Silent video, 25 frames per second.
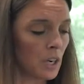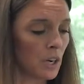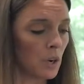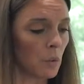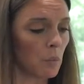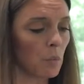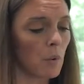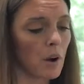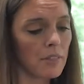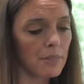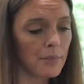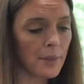
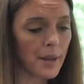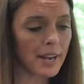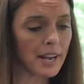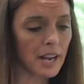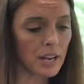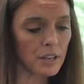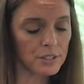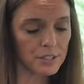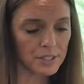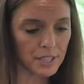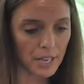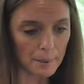One thing
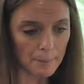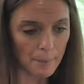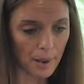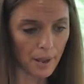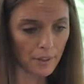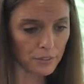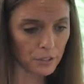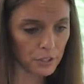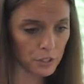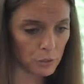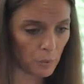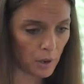I'll say
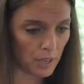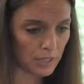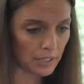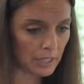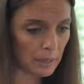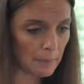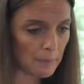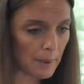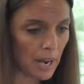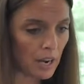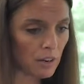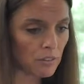about the dwelling
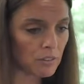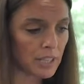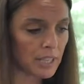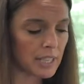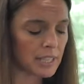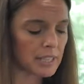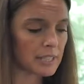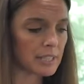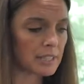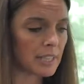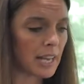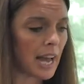amount
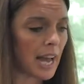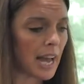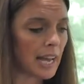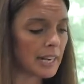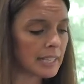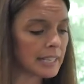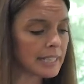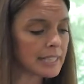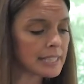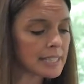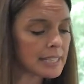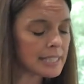is that
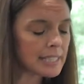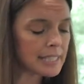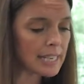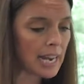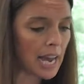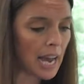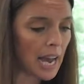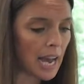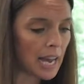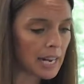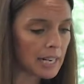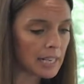it's
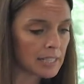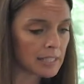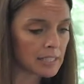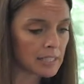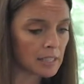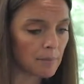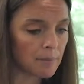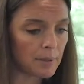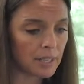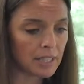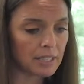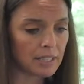not, and
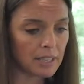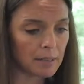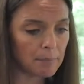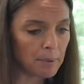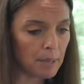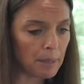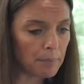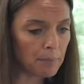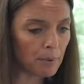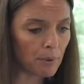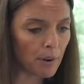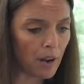something that
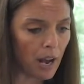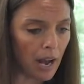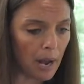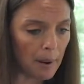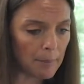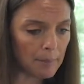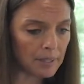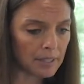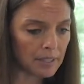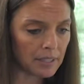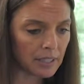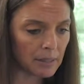people
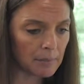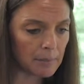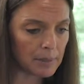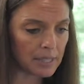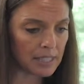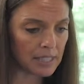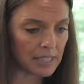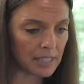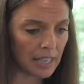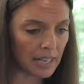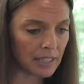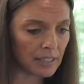commonly
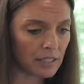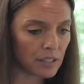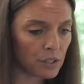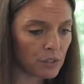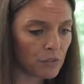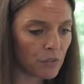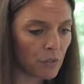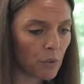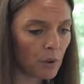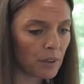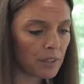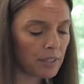mistake this
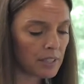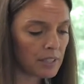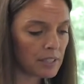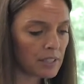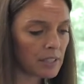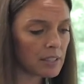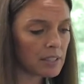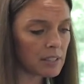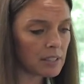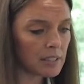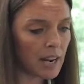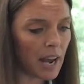for, this
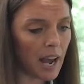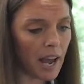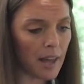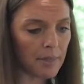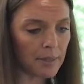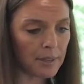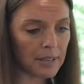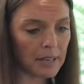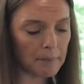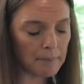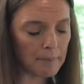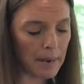is not
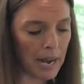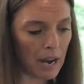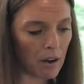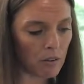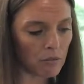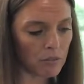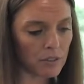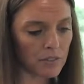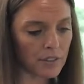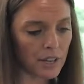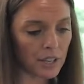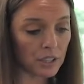the
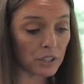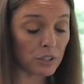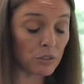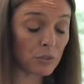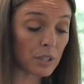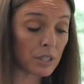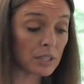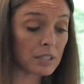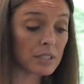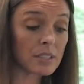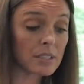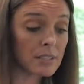amount that you
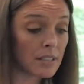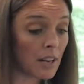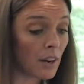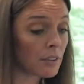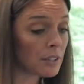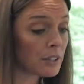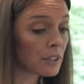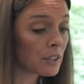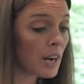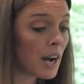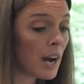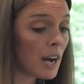can sell
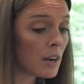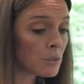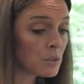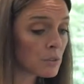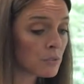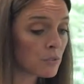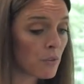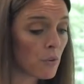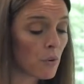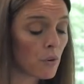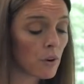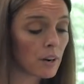your house
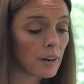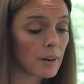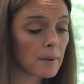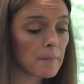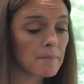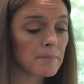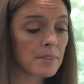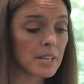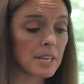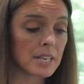for.